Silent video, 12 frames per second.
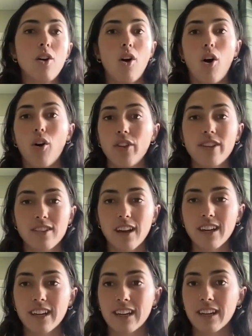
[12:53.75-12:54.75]
All of a
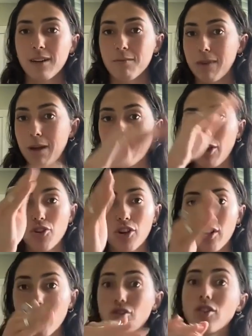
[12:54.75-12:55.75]
sudden, my blood
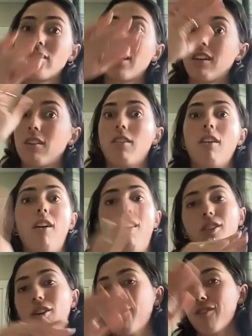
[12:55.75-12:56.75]
sugar is just like
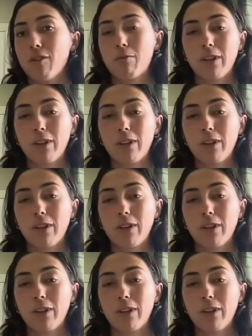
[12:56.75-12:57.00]
all over the place.